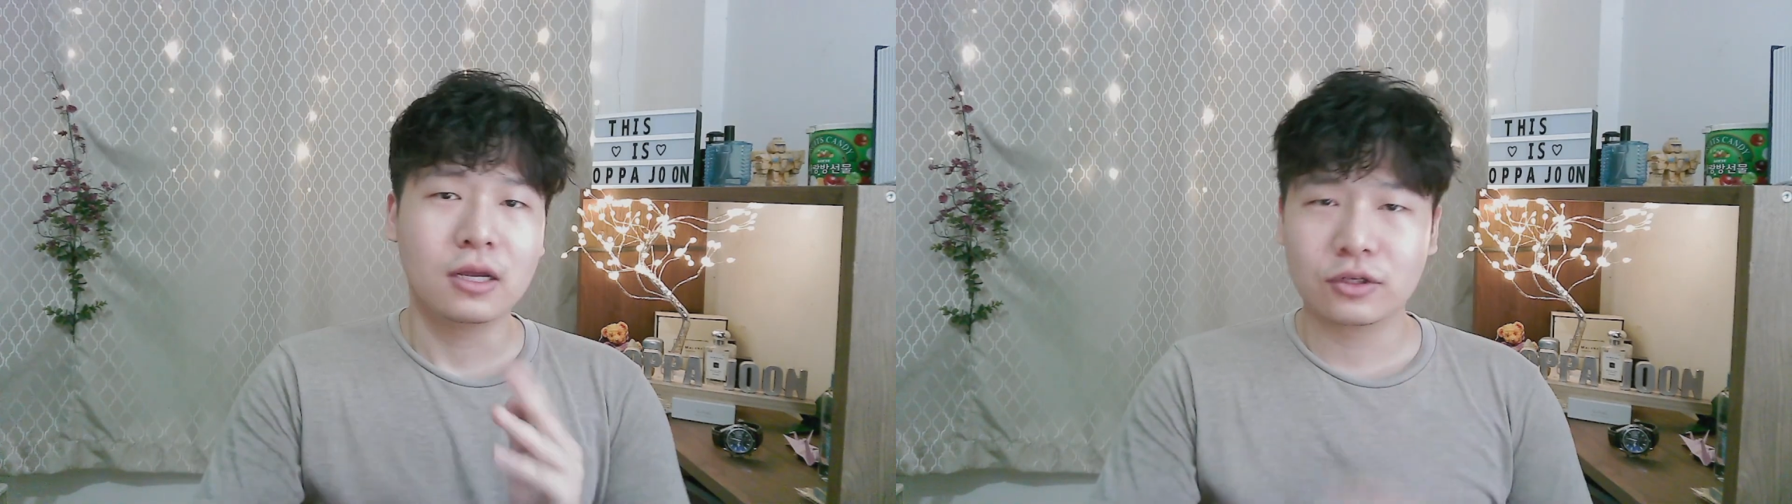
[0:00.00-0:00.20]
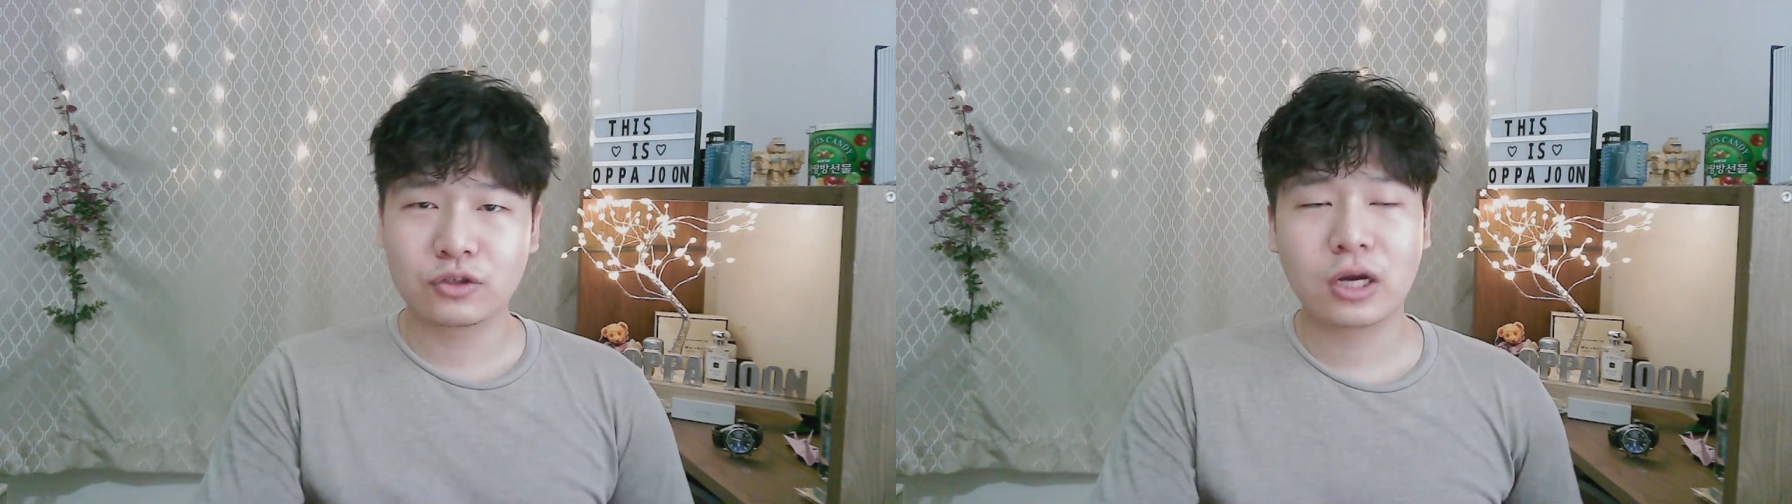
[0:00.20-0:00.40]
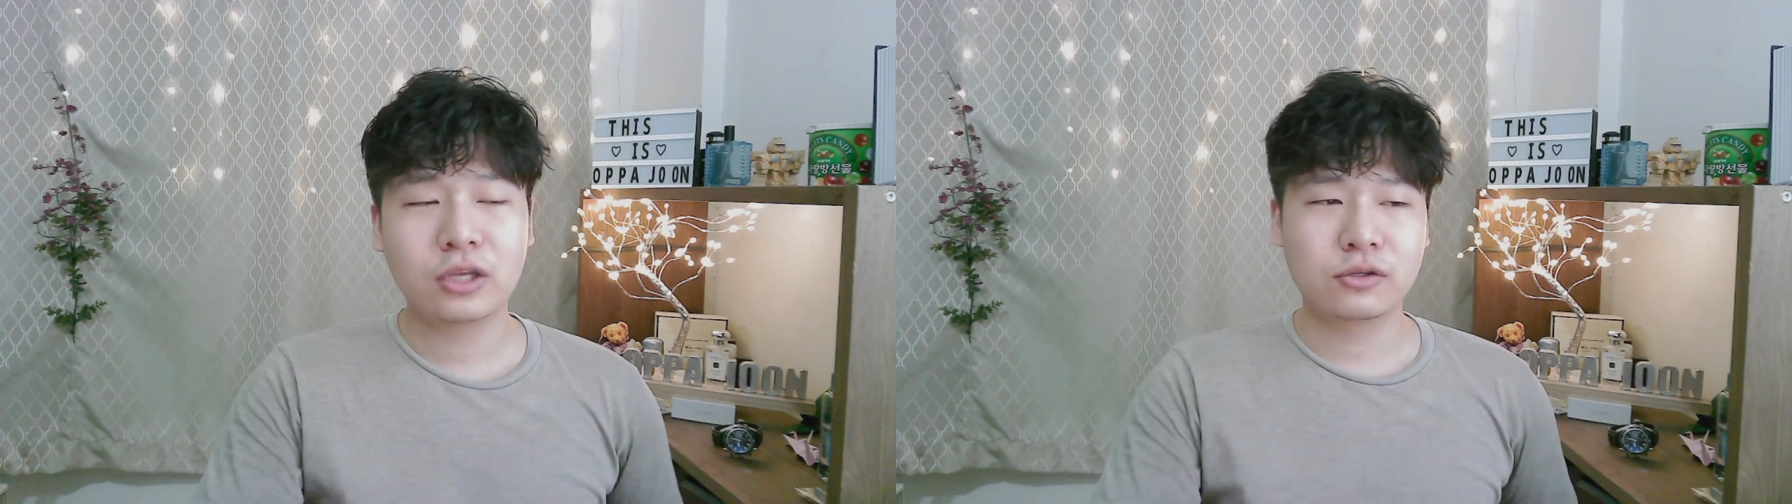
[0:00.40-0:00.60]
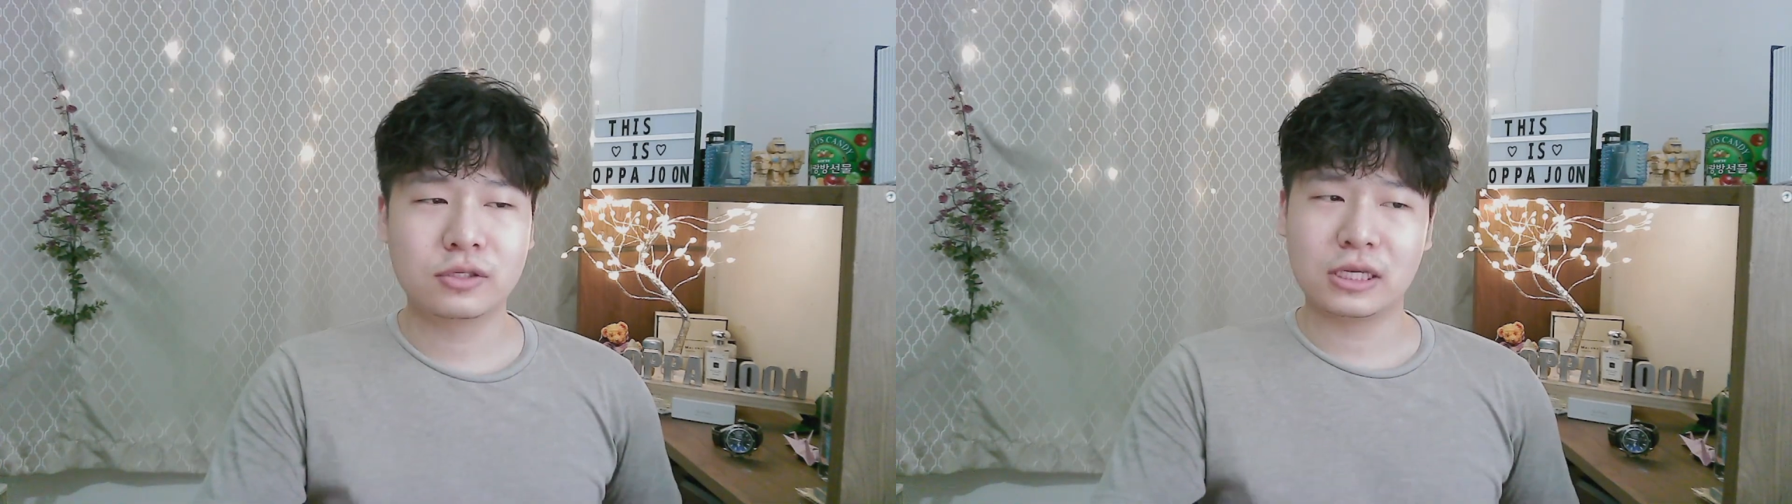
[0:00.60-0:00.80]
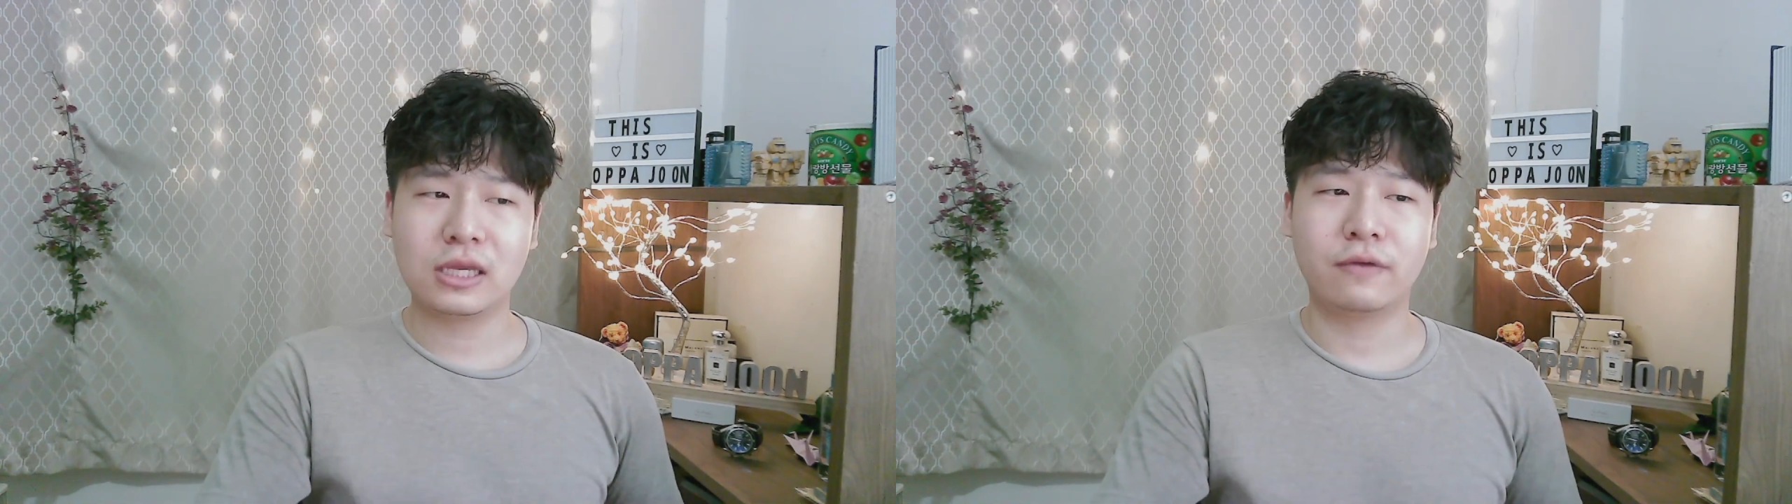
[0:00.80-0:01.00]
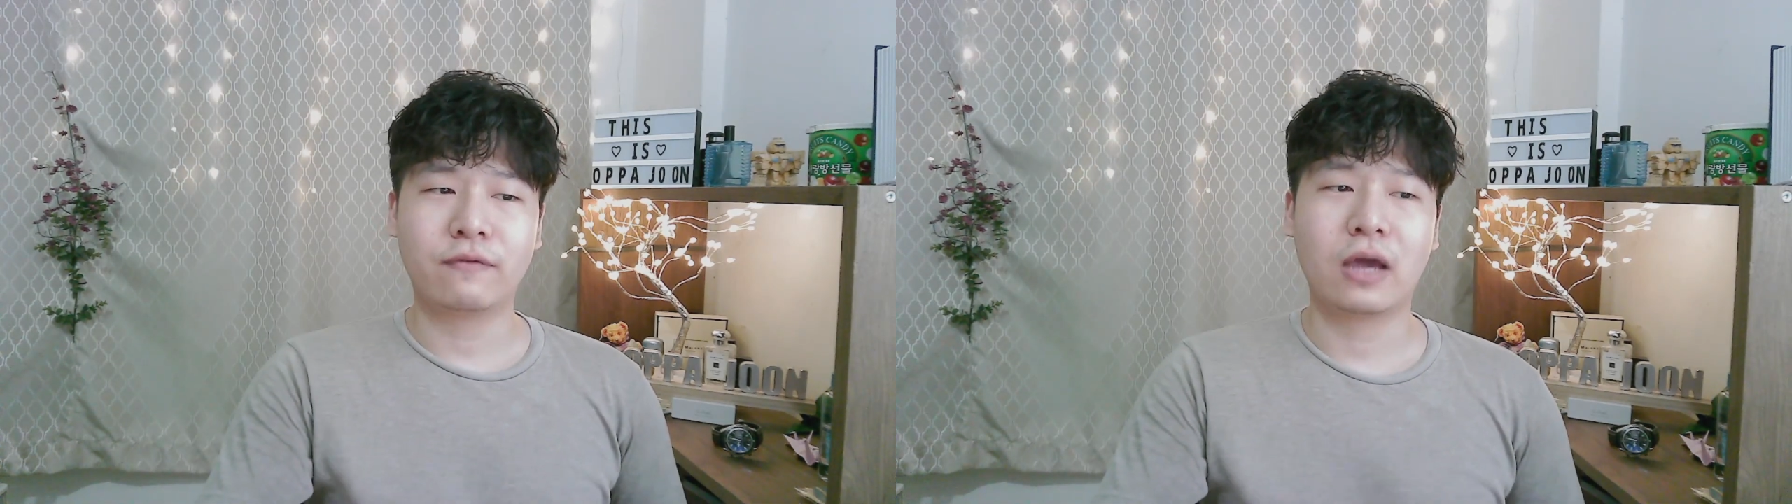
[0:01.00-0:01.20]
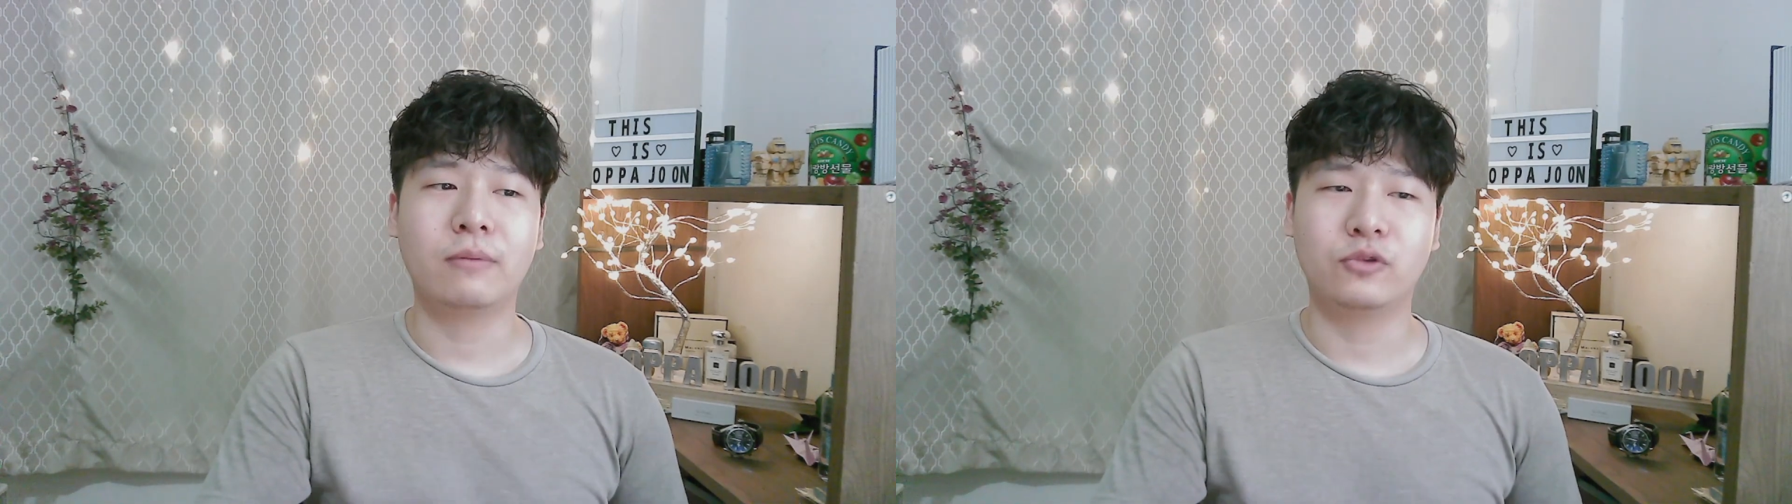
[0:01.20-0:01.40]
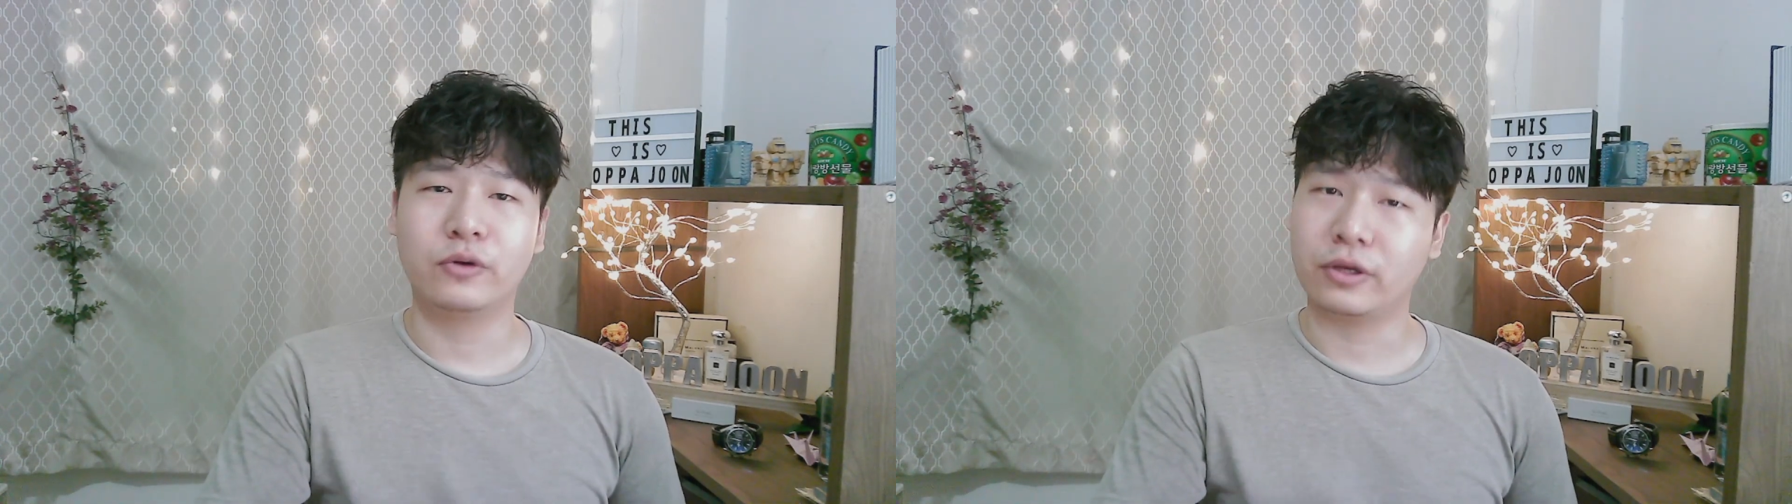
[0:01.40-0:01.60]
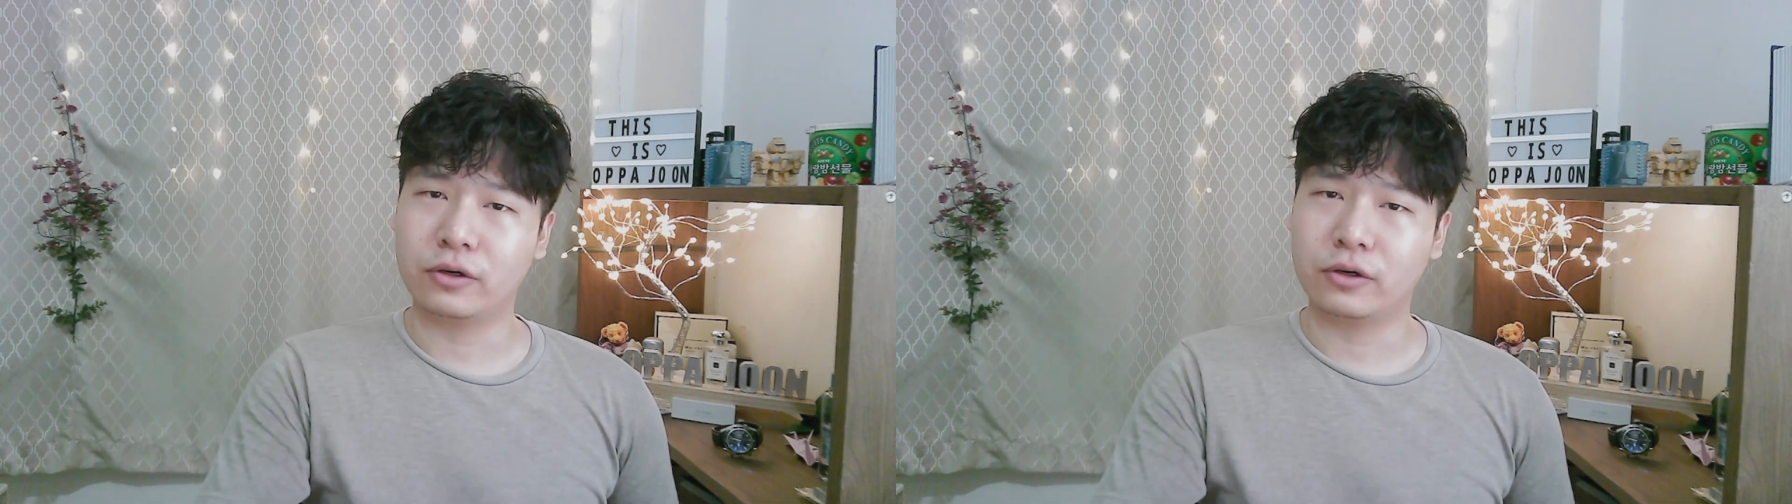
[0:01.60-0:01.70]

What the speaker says: try to see if I'm doing